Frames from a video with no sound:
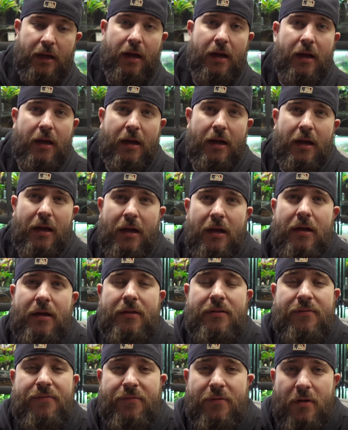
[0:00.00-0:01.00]
uh,
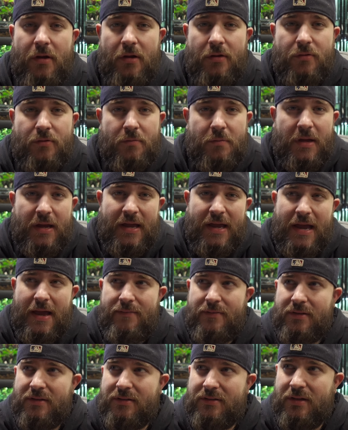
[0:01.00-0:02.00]
in the frog room I
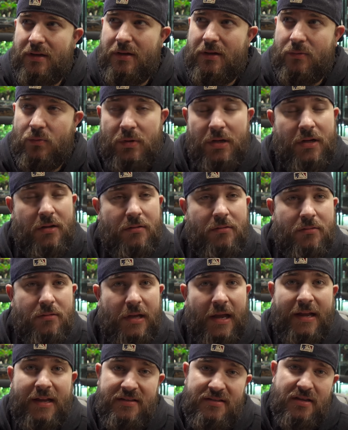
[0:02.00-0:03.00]
haven't done, well,
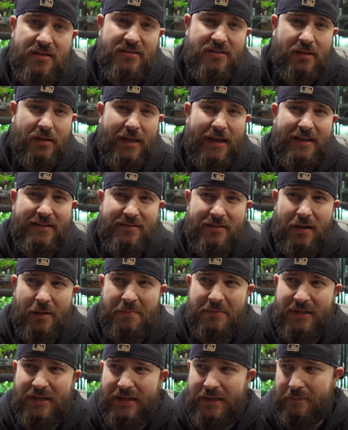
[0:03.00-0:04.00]
I guess since the last
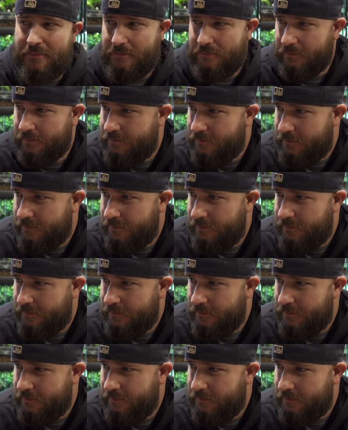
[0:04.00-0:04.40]
update,